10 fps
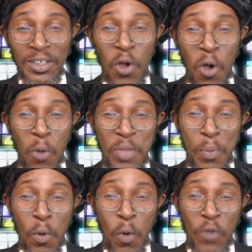
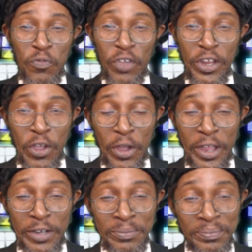People were
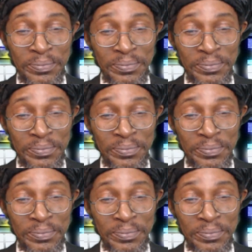videoing.